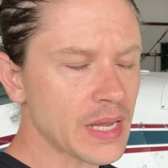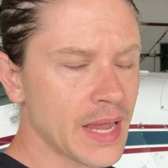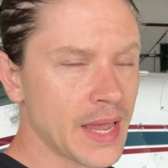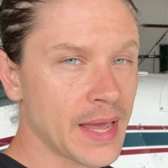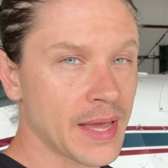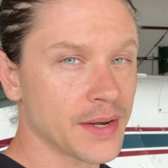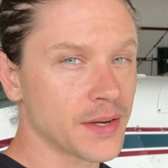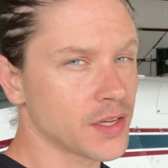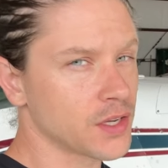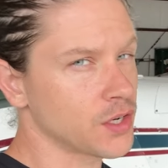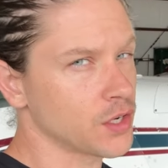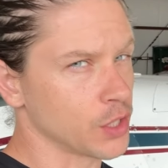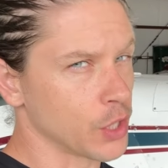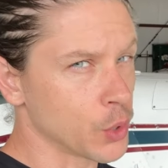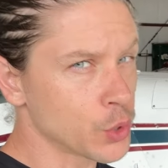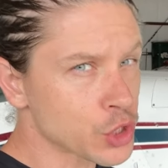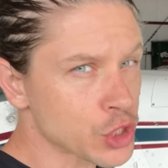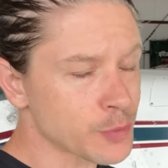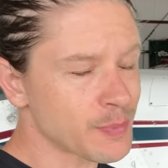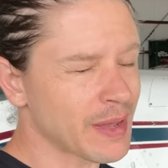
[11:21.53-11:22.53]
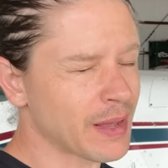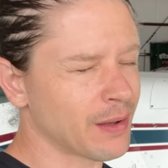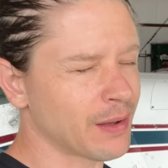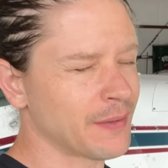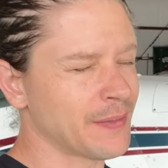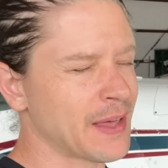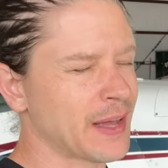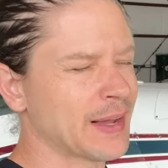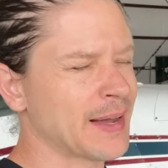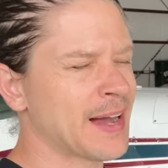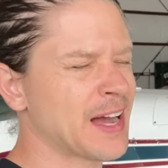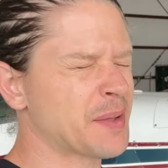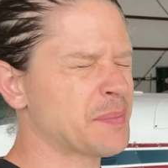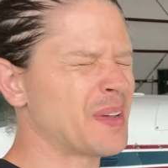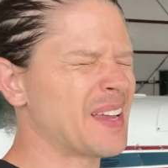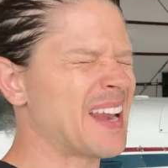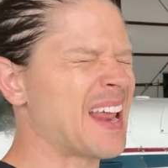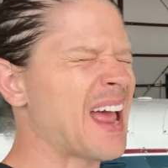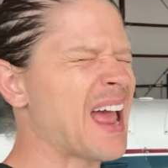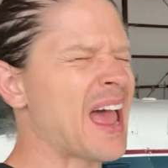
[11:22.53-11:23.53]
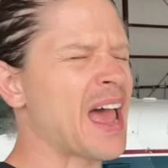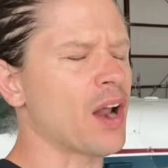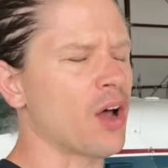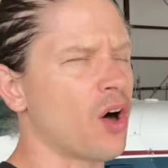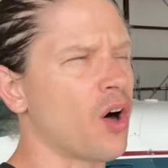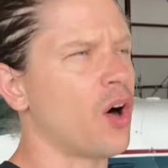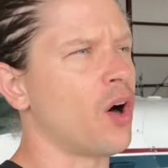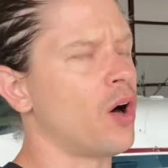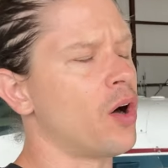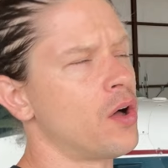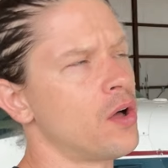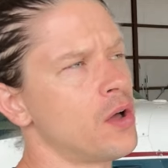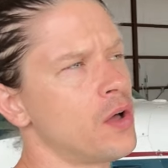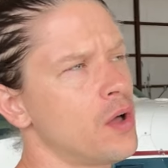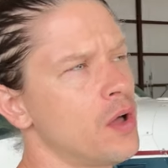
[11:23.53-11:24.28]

and no smell in that cockpit at all.